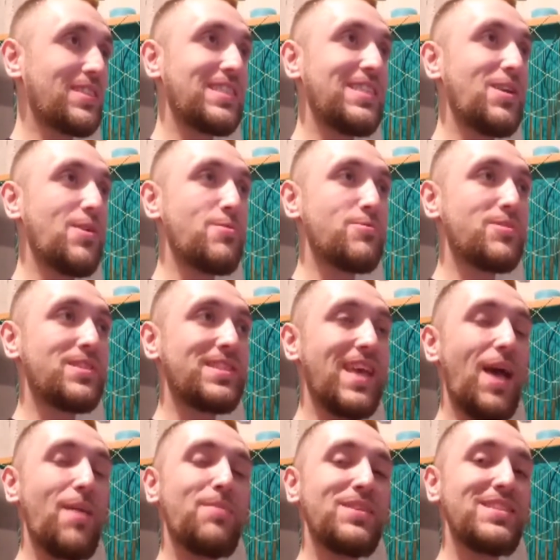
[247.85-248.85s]
Tino
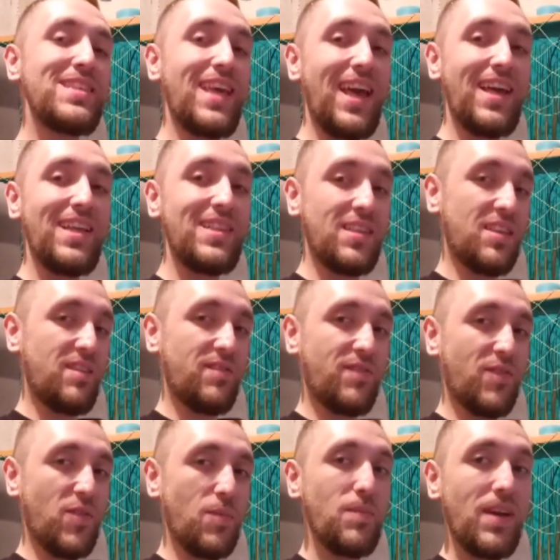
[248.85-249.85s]
Sabatelli
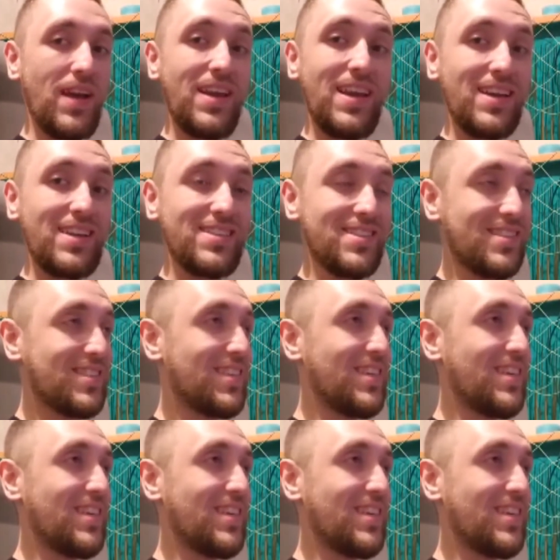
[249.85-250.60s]
from NXT.